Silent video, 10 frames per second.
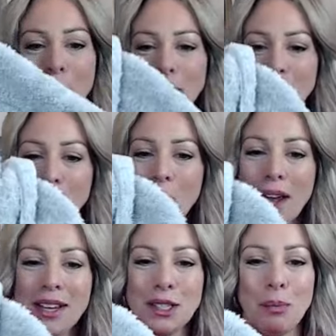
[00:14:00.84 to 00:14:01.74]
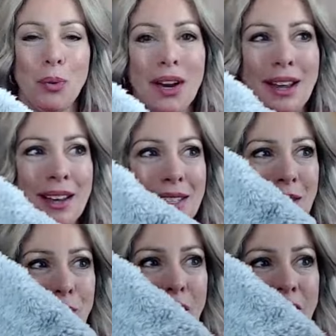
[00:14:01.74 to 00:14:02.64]
but the gray is pretty. It's
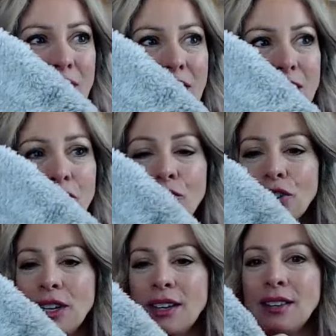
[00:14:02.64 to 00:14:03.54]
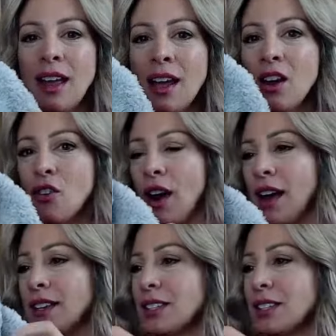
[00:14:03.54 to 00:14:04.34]
a kind of a silvery light gray,